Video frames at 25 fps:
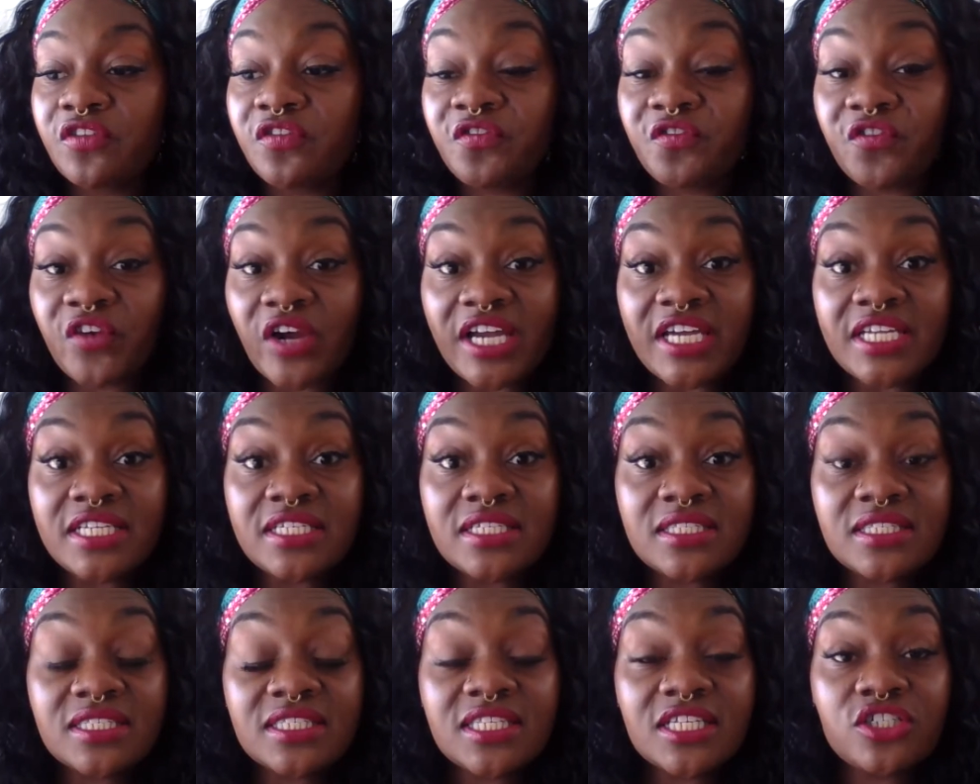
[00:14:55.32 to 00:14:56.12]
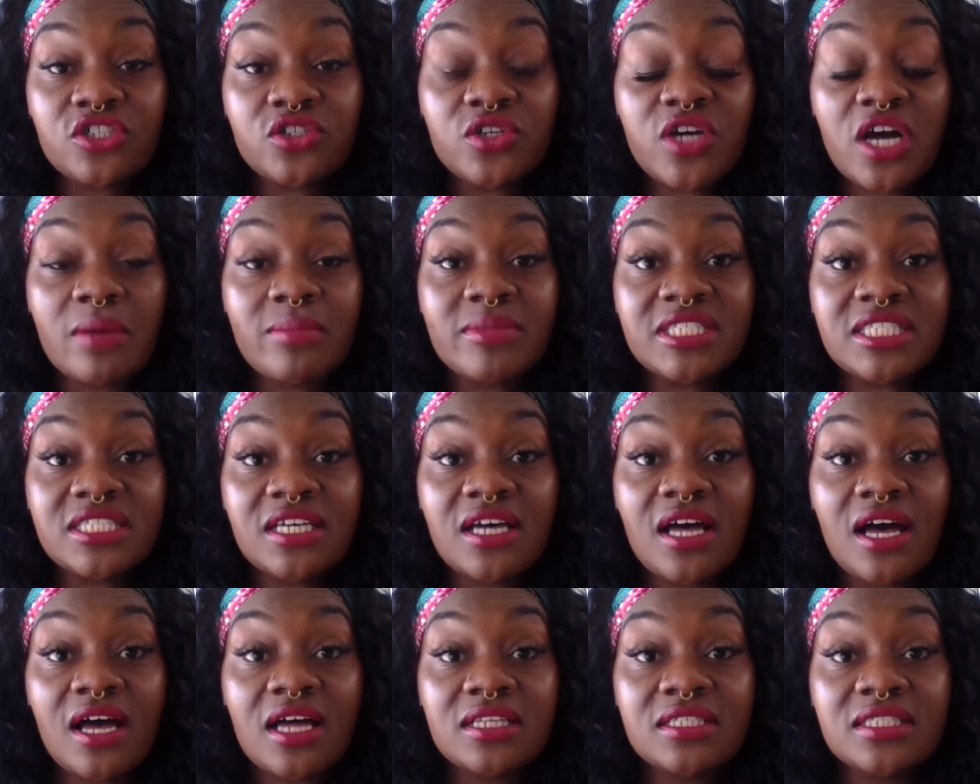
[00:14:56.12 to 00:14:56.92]
friends that you come into
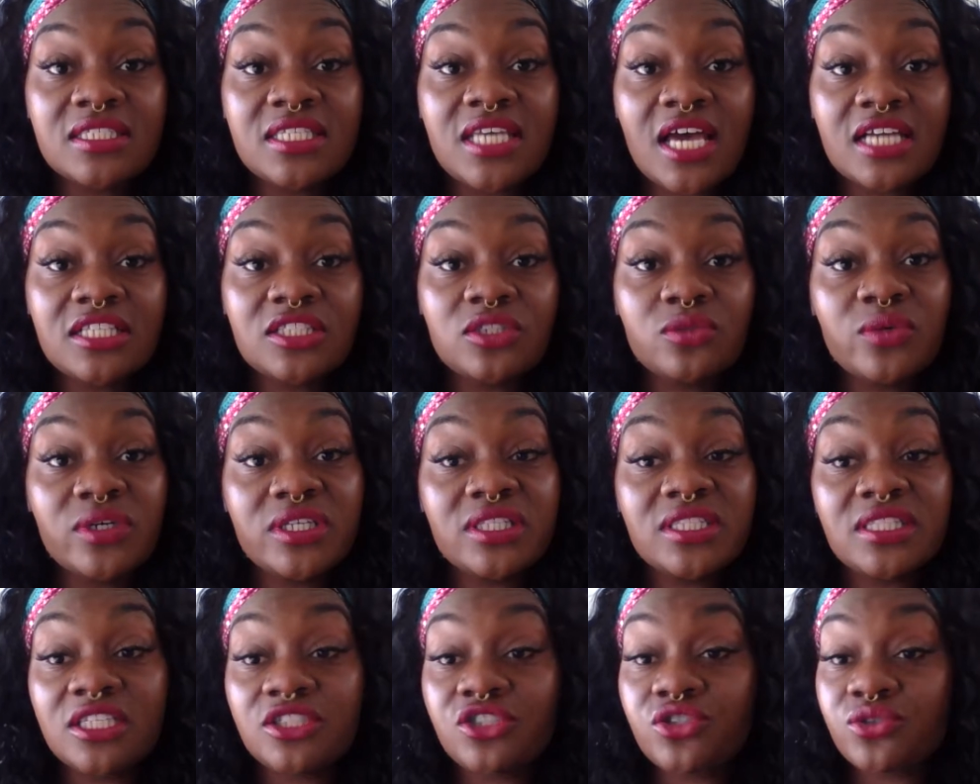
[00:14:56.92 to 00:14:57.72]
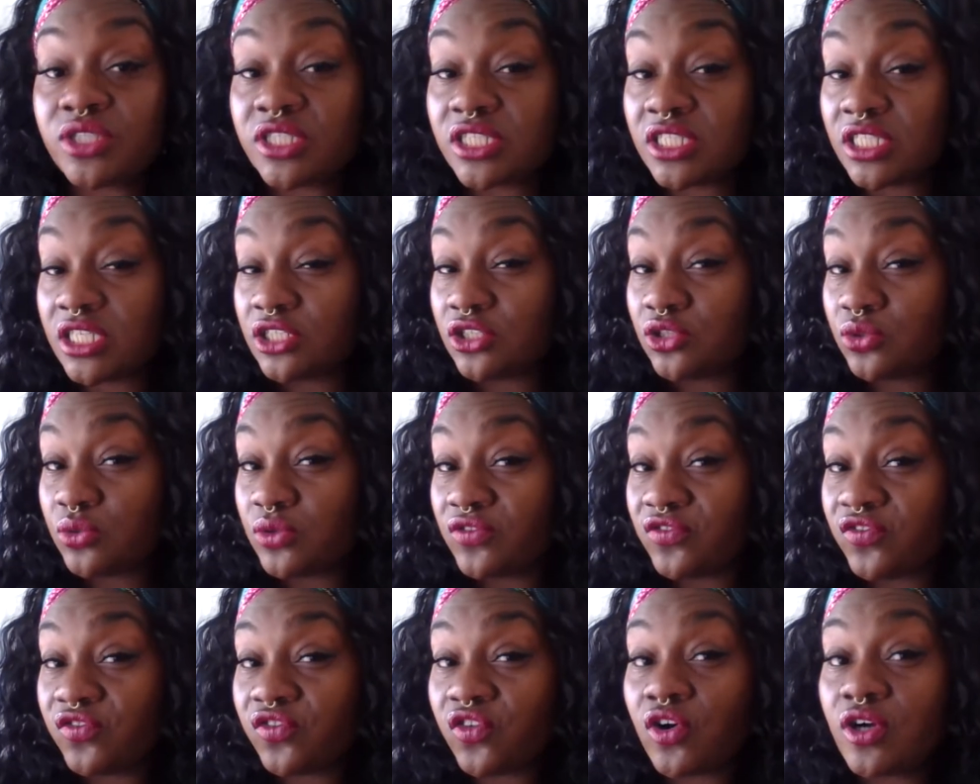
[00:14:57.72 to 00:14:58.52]
contact with that you see
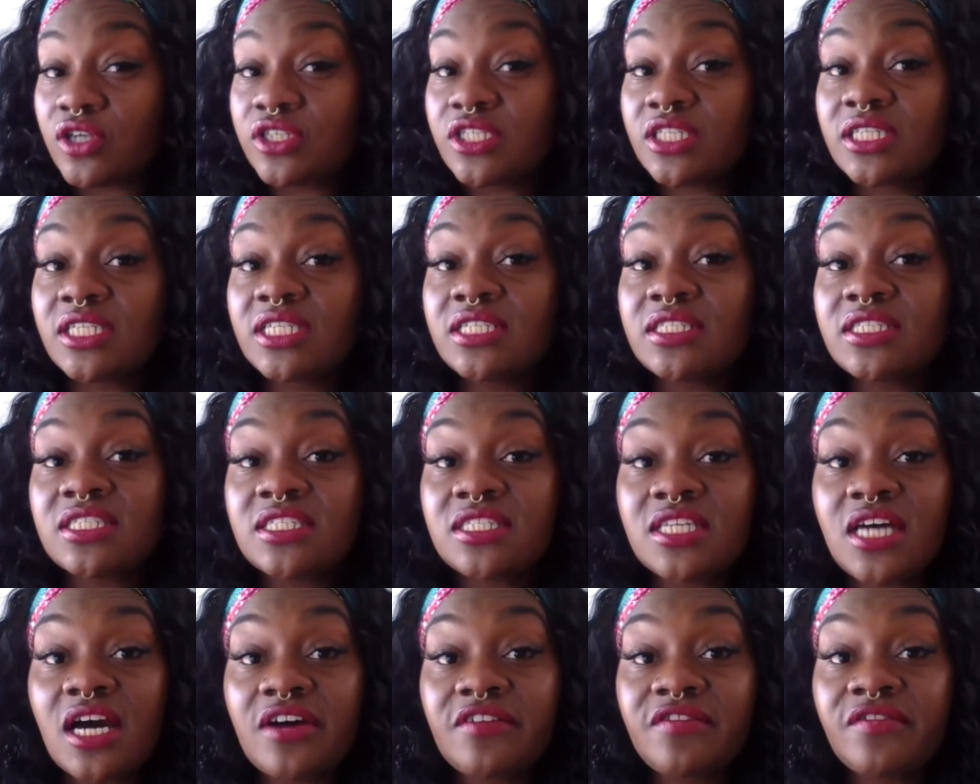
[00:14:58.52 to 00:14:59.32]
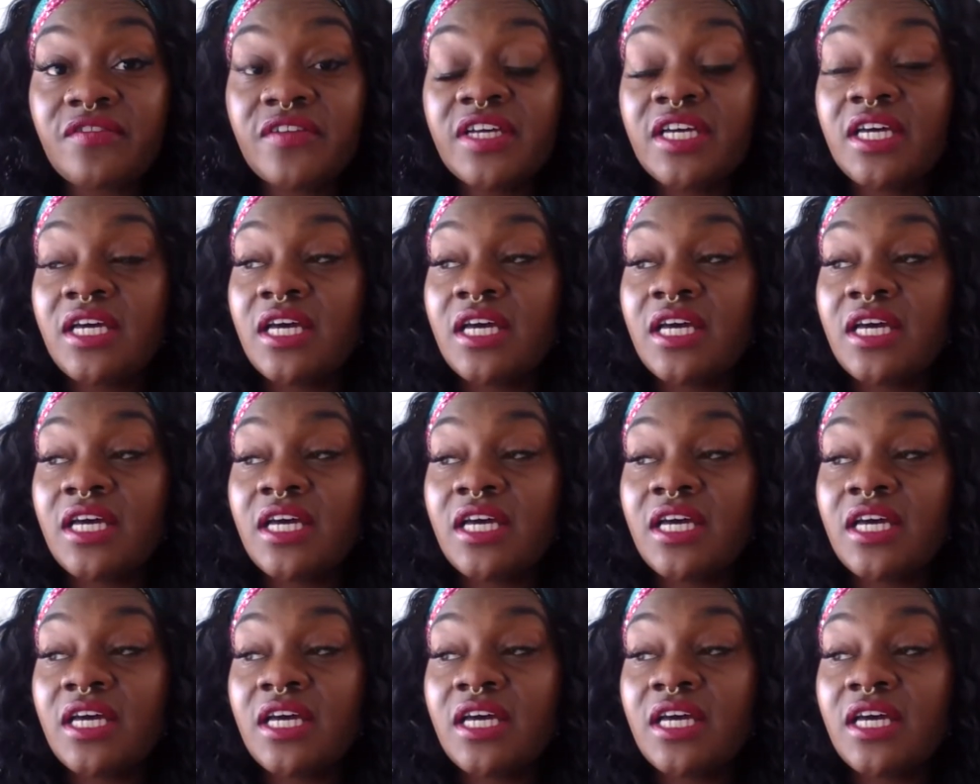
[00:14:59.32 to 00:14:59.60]
doing fraudulent stuff,